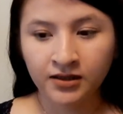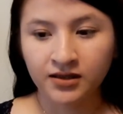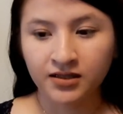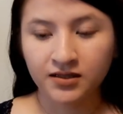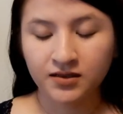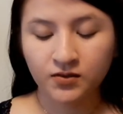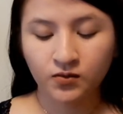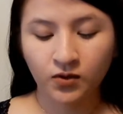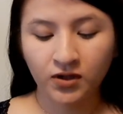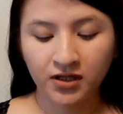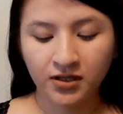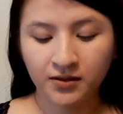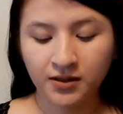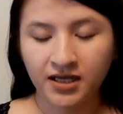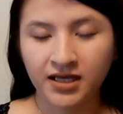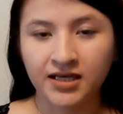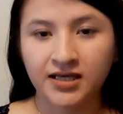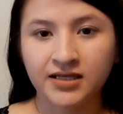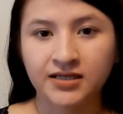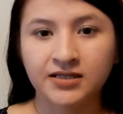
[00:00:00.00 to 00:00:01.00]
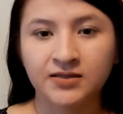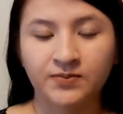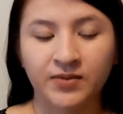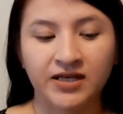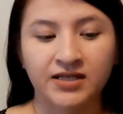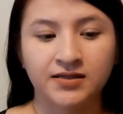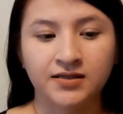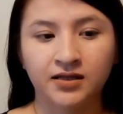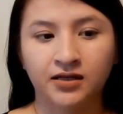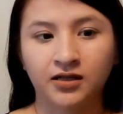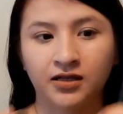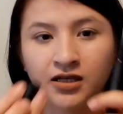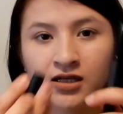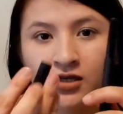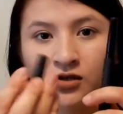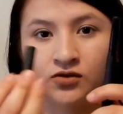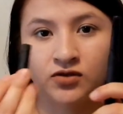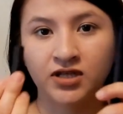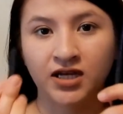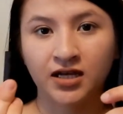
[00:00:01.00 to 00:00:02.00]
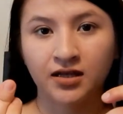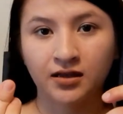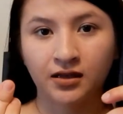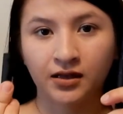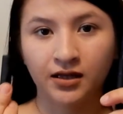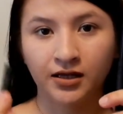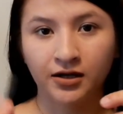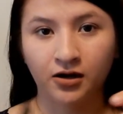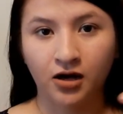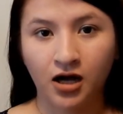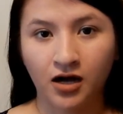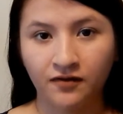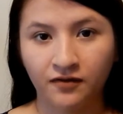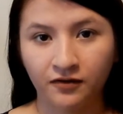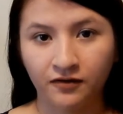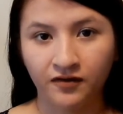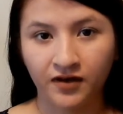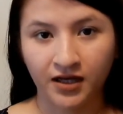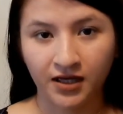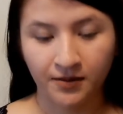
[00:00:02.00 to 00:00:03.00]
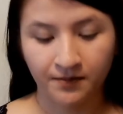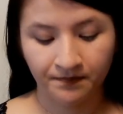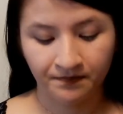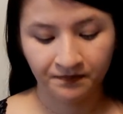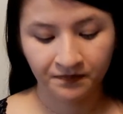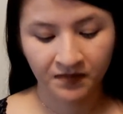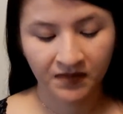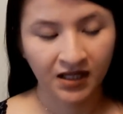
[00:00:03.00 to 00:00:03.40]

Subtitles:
This one is basically, you take the lid off of it